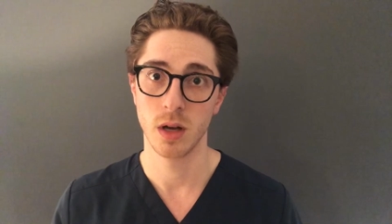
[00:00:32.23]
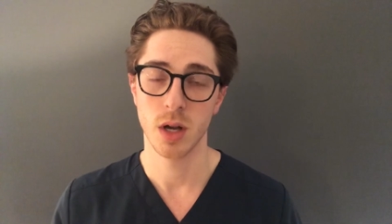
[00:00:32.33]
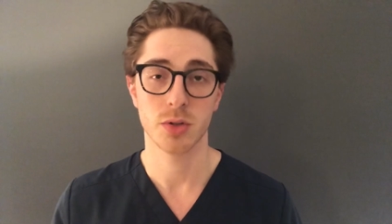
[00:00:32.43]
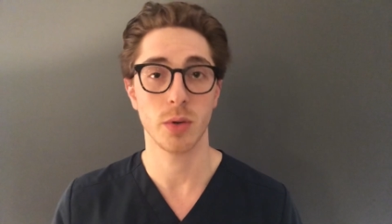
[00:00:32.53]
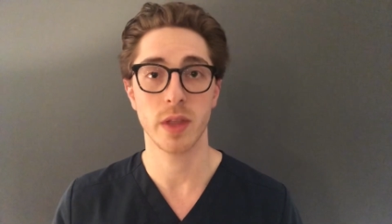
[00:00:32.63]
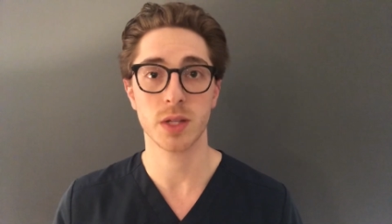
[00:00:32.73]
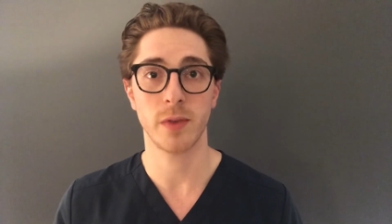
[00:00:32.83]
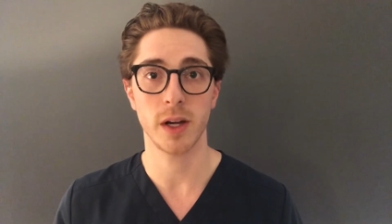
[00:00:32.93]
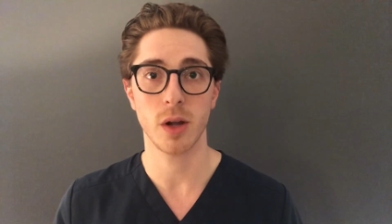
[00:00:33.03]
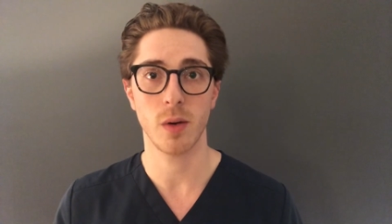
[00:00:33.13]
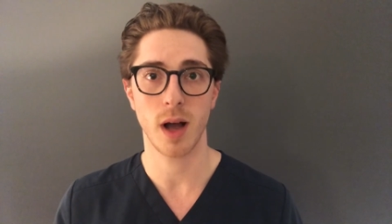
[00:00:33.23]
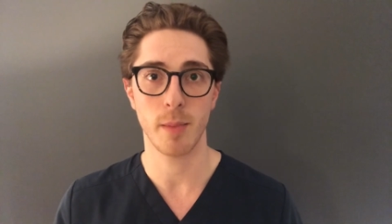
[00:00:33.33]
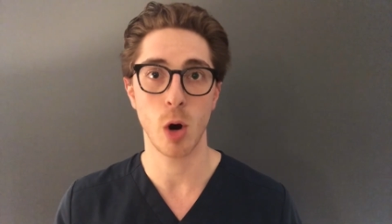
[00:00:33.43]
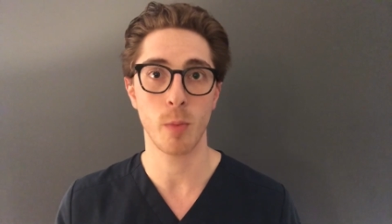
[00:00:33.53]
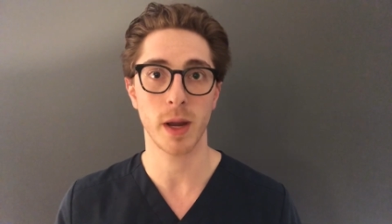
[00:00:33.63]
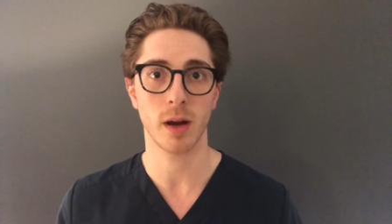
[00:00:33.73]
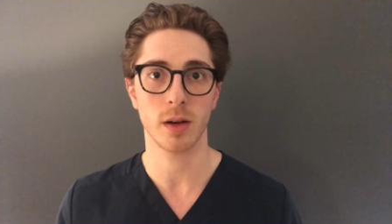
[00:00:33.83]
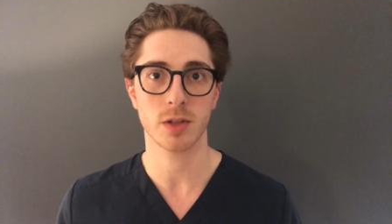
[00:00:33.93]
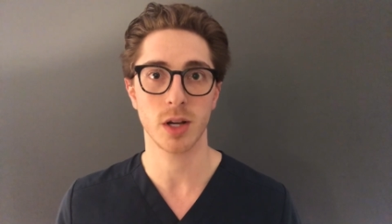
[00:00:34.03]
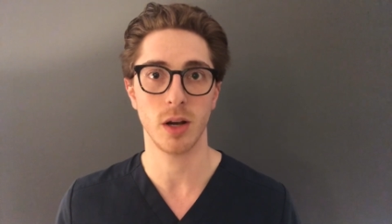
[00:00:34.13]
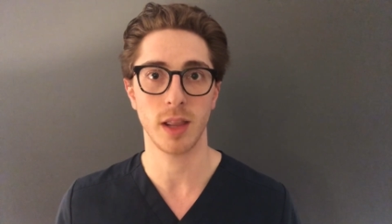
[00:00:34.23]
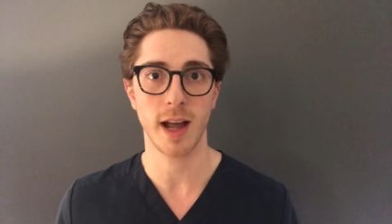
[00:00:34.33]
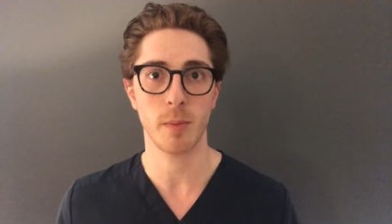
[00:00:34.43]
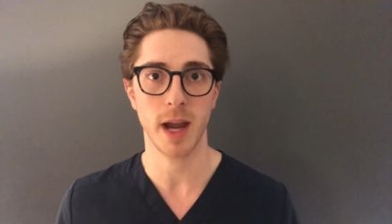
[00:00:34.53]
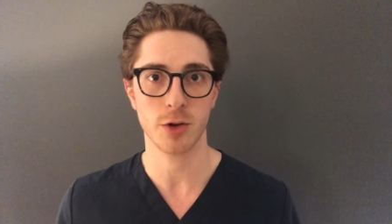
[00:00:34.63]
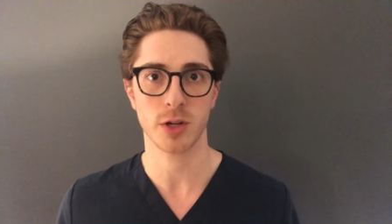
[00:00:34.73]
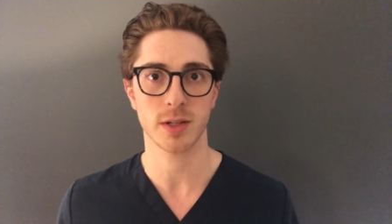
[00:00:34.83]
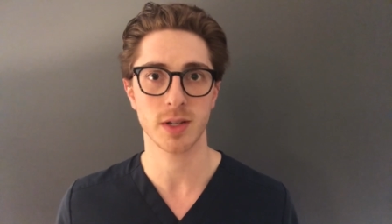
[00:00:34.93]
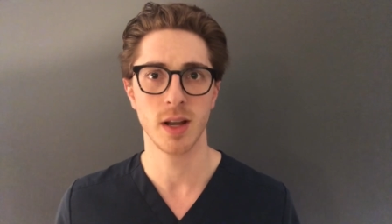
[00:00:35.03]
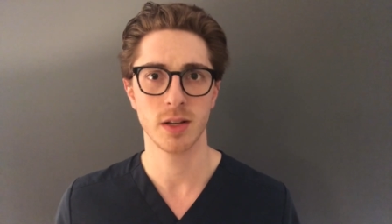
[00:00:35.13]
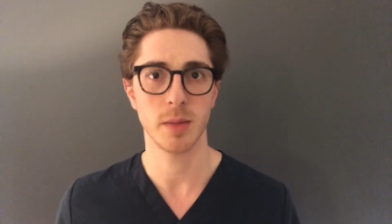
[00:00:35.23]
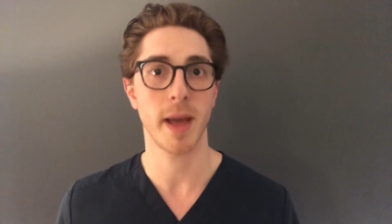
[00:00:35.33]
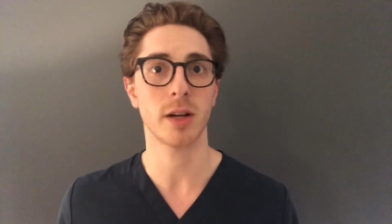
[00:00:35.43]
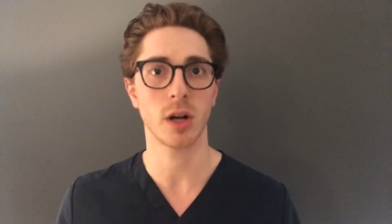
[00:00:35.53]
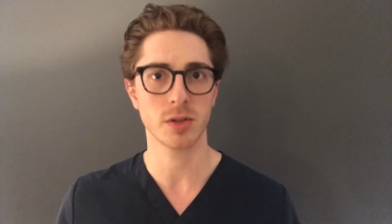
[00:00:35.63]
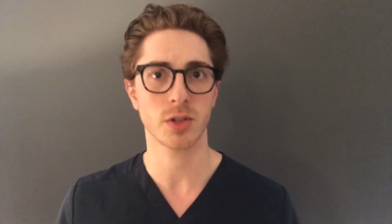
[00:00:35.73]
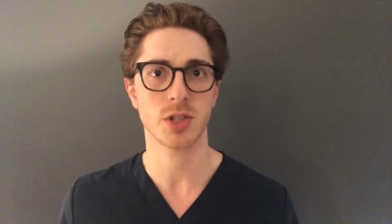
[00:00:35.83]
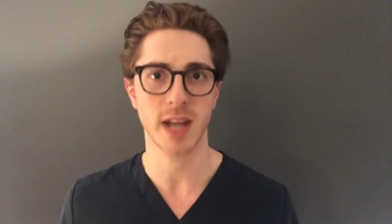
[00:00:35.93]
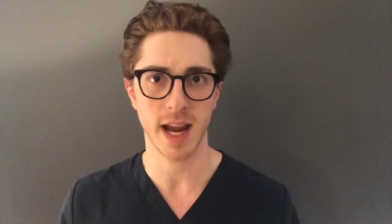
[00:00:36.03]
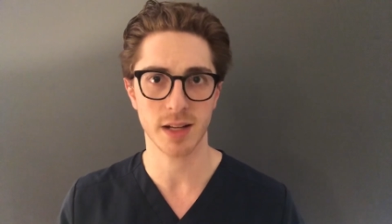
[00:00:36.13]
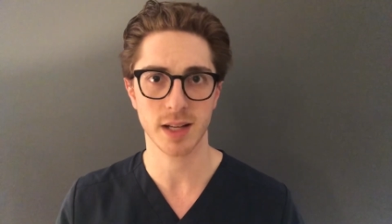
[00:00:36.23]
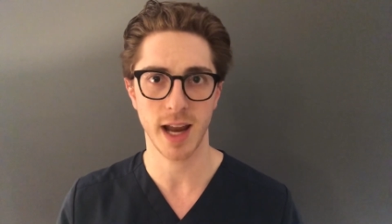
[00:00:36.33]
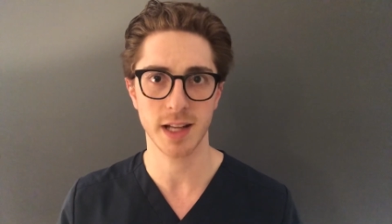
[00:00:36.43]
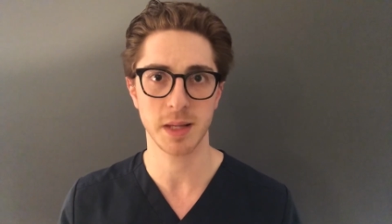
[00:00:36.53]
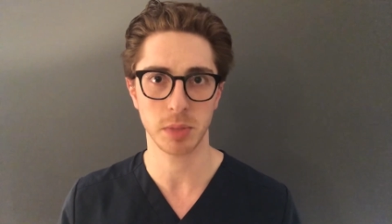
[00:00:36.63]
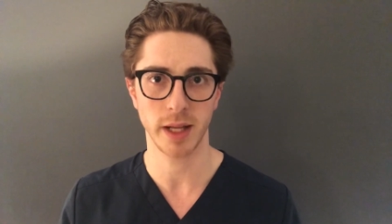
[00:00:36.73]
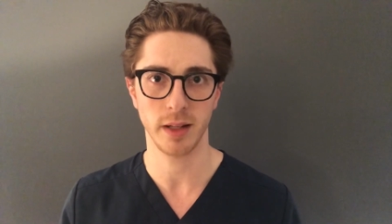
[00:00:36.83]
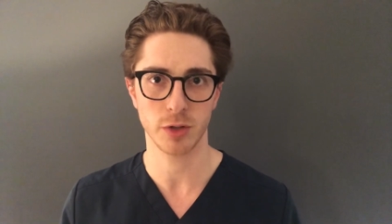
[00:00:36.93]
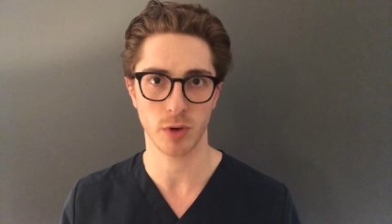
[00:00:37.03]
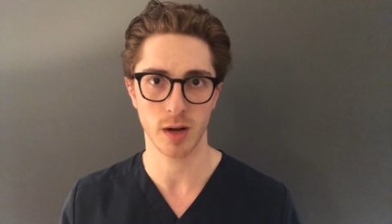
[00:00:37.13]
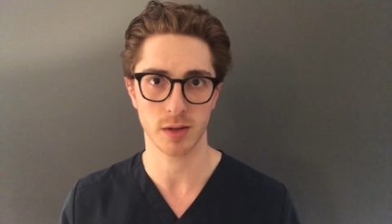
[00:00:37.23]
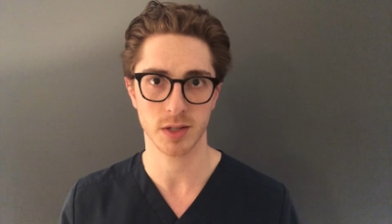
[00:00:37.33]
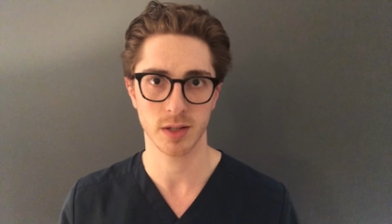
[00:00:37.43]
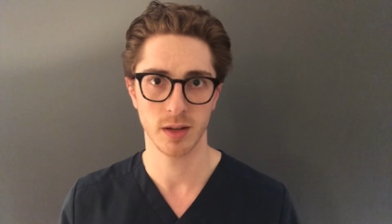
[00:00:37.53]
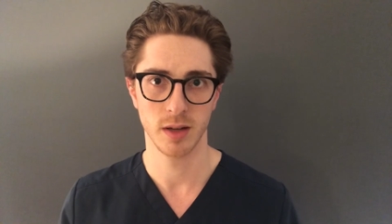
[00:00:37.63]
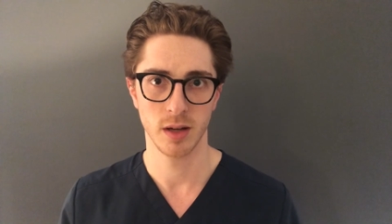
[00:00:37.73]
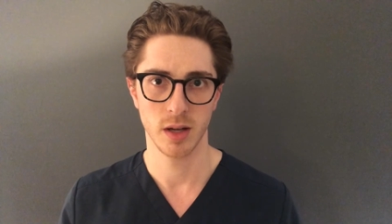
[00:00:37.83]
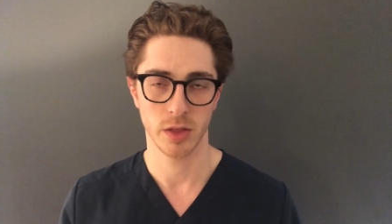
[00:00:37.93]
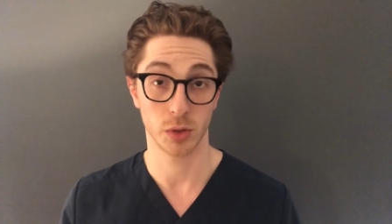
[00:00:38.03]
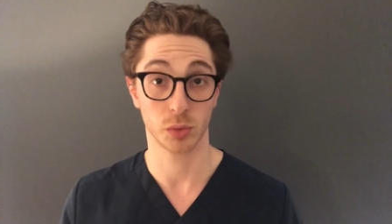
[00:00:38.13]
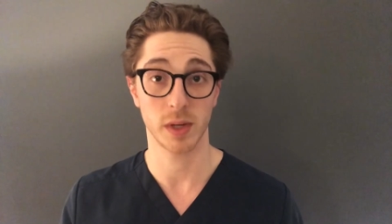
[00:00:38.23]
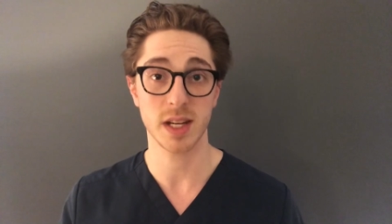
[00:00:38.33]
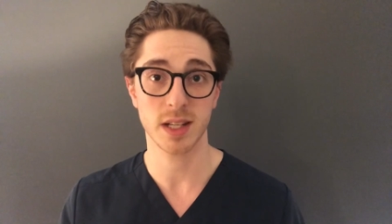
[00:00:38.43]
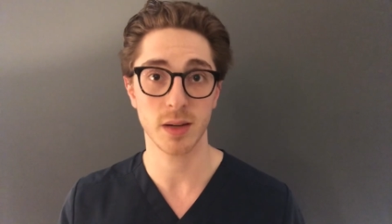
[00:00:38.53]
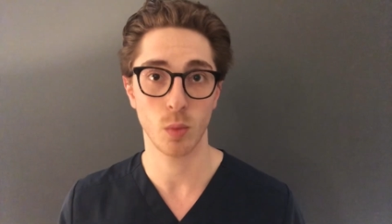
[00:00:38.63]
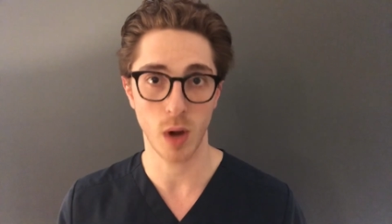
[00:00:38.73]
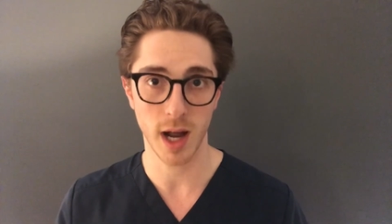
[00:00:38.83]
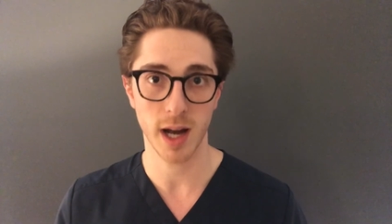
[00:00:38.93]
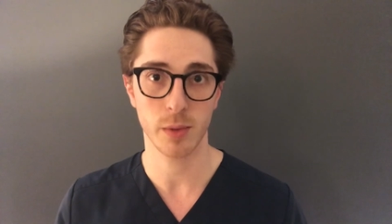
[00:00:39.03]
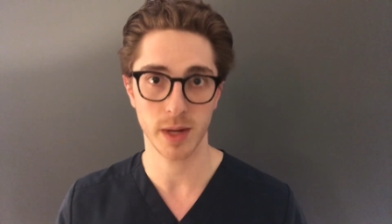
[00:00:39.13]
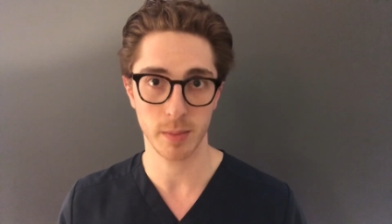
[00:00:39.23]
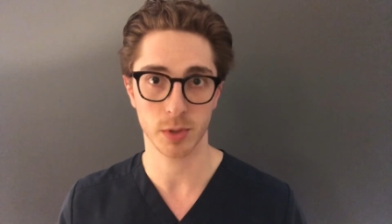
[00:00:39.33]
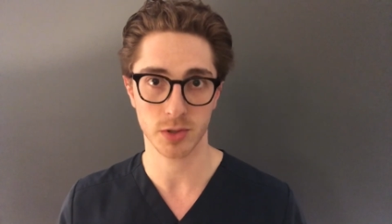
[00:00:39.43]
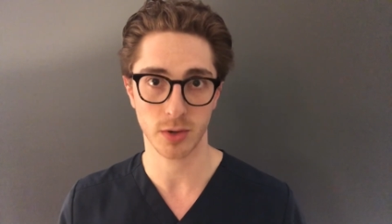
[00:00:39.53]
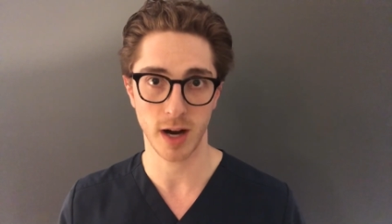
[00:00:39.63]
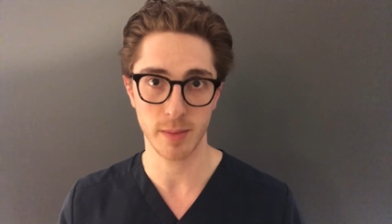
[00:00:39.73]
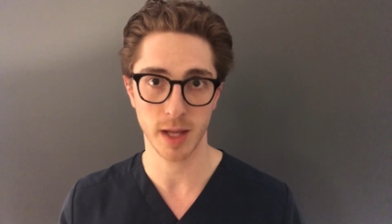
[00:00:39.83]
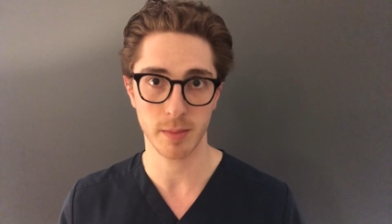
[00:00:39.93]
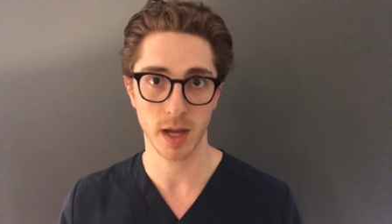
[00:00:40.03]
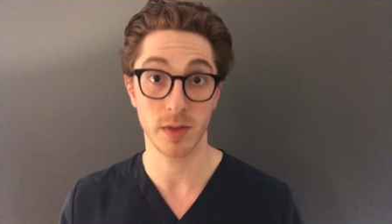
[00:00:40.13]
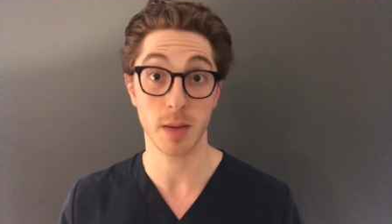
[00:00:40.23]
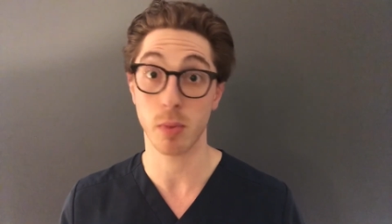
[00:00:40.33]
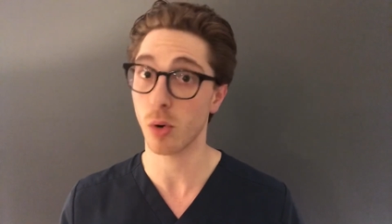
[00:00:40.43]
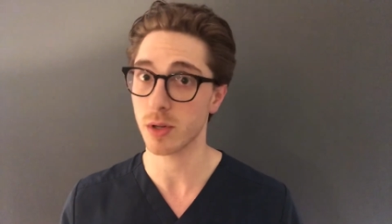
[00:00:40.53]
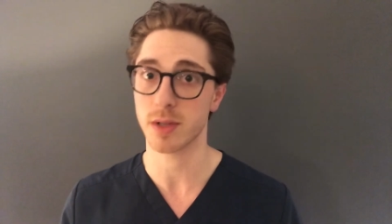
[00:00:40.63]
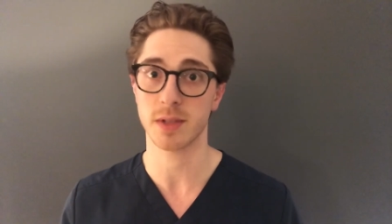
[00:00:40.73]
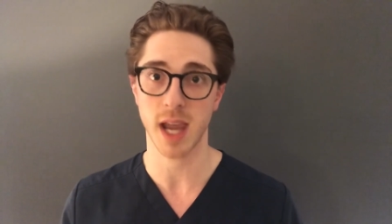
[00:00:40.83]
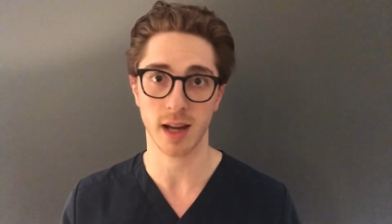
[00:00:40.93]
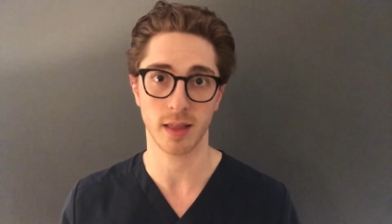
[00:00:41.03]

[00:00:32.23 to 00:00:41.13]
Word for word: So in this video, I'm hoping to allow patients to better understand antiplatelet drugs, the reason why we prescribe them, and the importance of taking